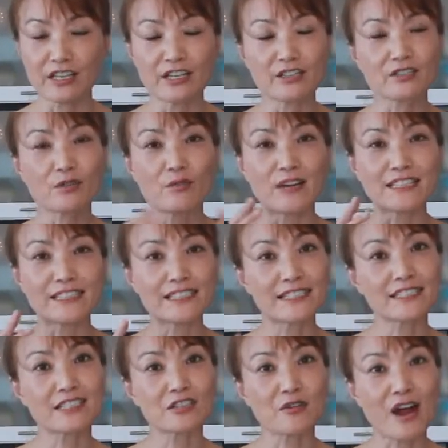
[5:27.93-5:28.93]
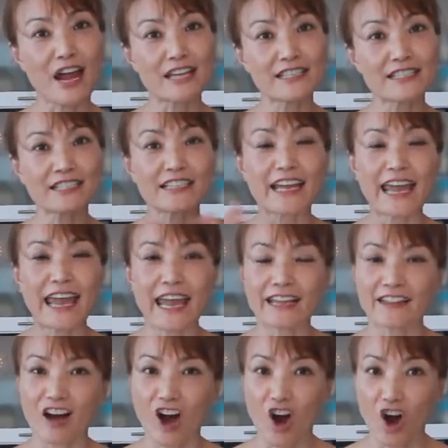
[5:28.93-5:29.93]
So once it's grinded, add
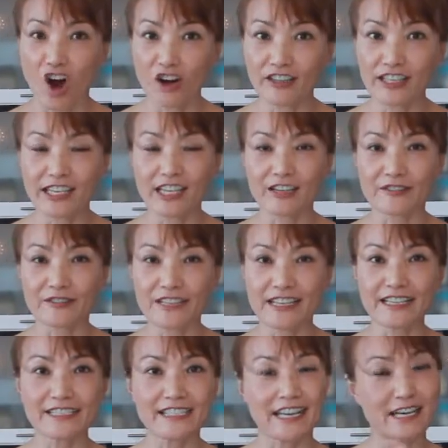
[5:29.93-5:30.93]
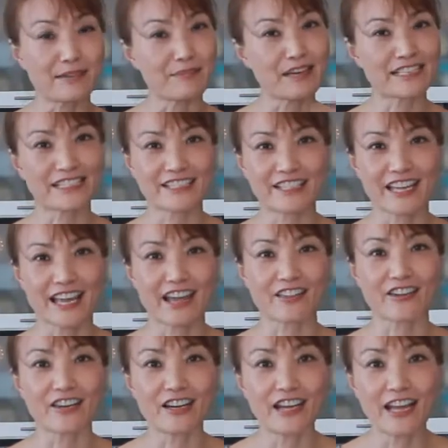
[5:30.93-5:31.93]
all the ingredients and mix
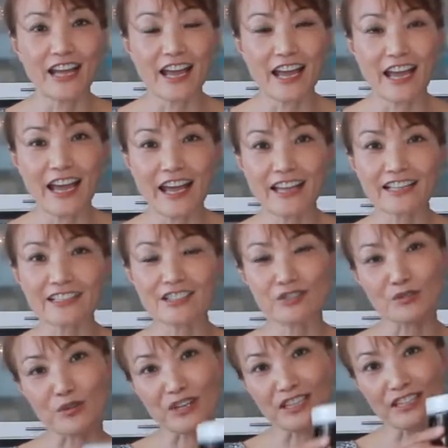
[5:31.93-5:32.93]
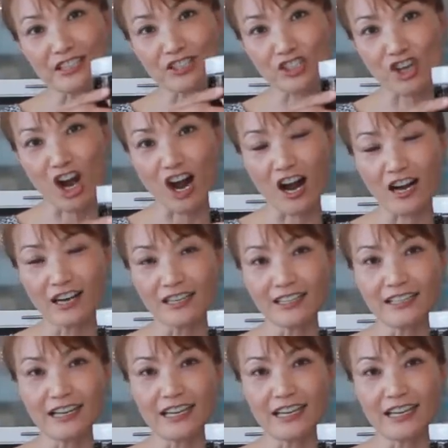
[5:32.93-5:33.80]
together and store in the jar.